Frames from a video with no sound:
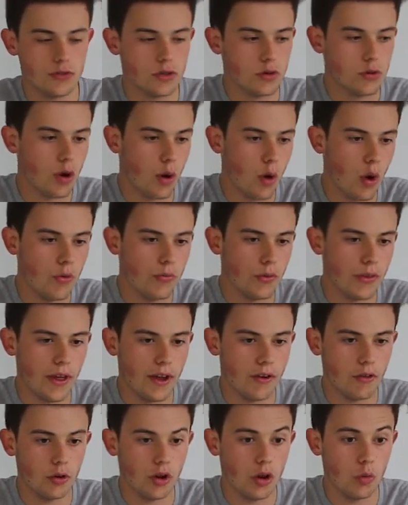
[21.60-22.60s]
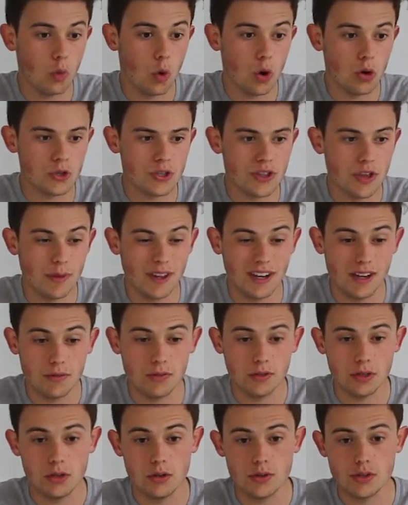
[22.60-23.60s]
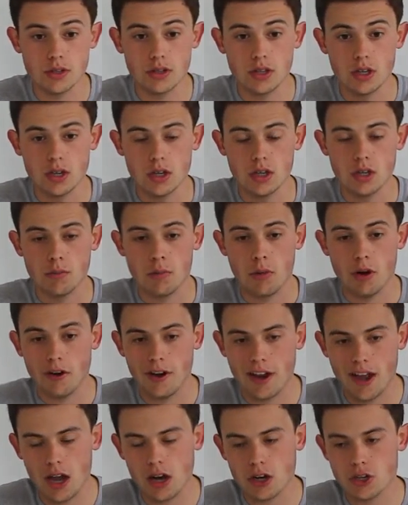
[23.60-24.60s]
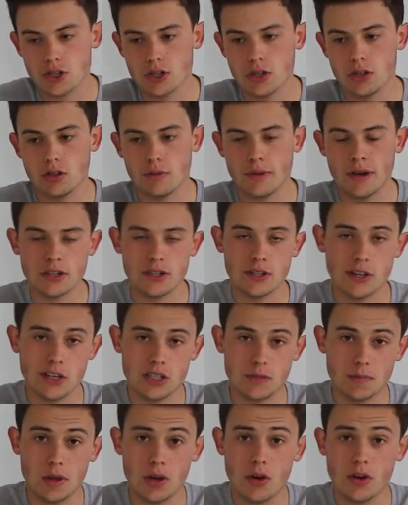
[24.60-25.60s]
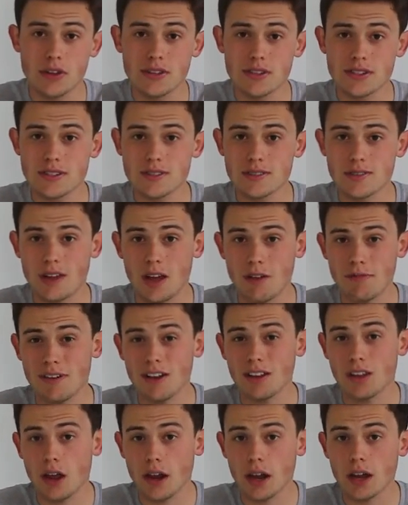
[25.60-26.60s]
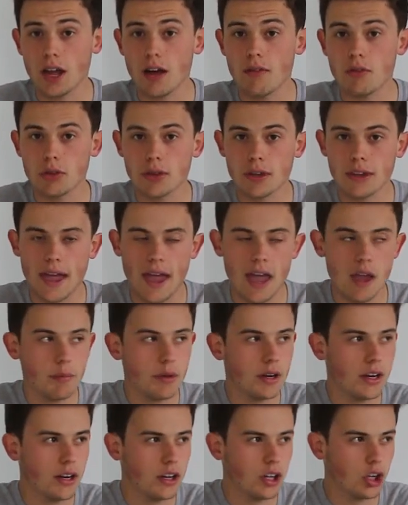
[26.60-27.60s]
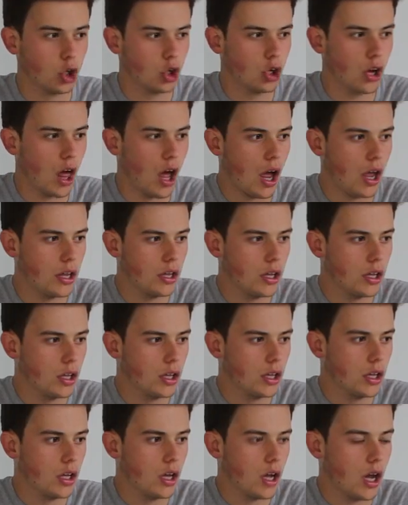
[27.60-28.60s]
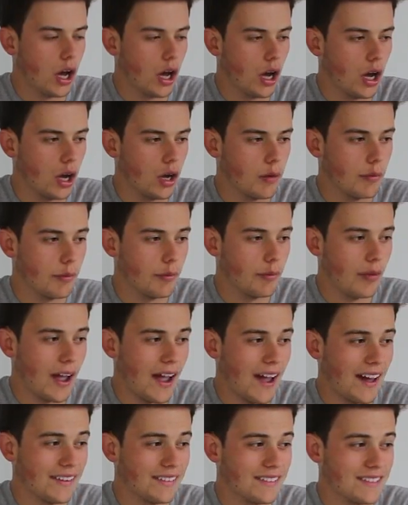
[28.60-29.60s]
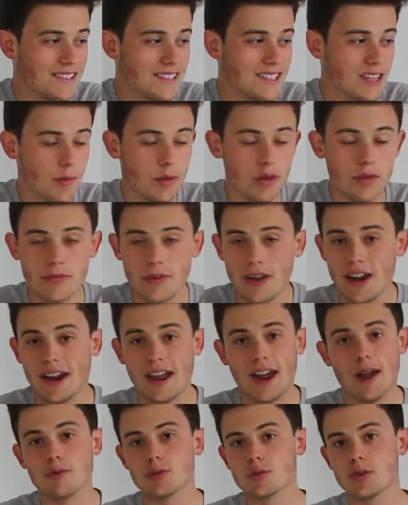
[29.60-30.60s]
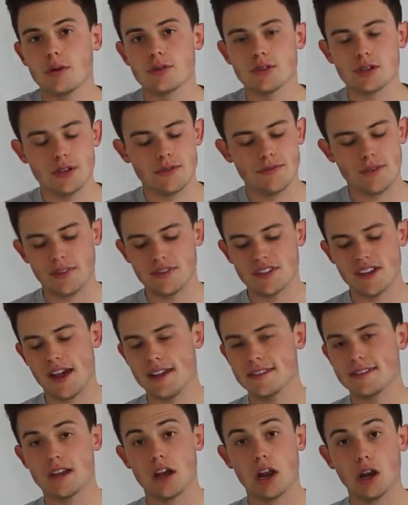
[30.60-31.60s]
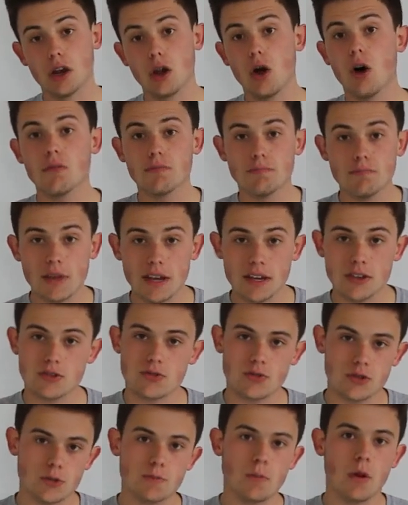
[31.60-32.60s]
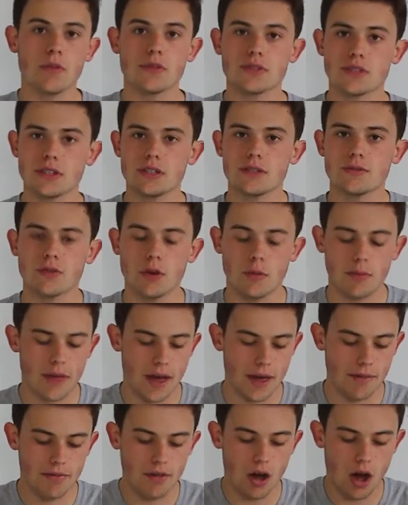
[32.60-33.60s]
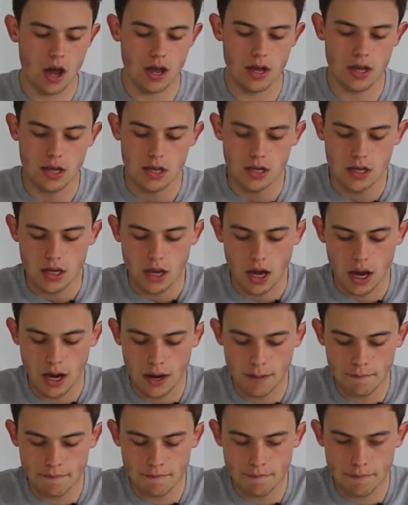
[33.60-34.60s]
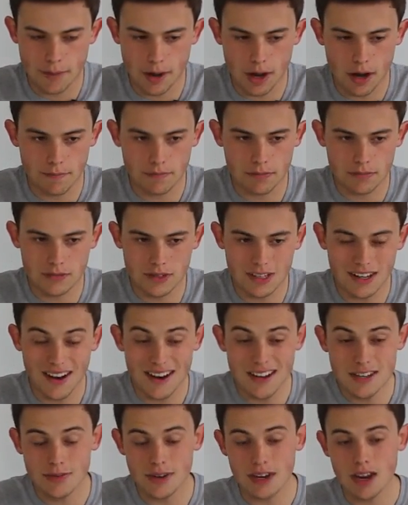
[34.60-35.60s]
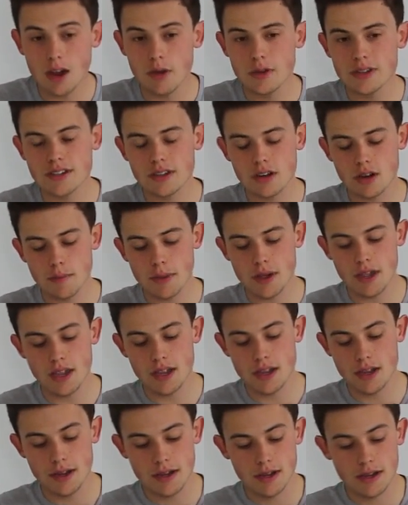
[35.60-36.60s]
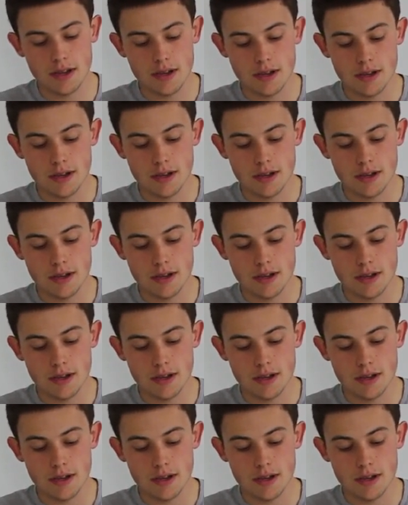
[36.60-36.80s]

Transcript: go over there and watch them interviews and my reaction and the match day experience. I felt like I covered the game in a good light. And some of the fan cams were absolutely fantastic. A lot of mixed responses from that night. But today's video is going to be